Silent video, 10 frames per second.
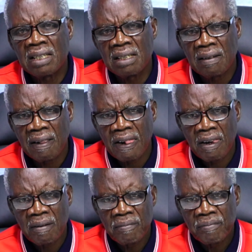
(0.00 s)

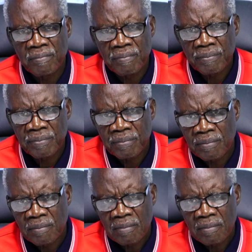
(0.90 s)
(no one is talking)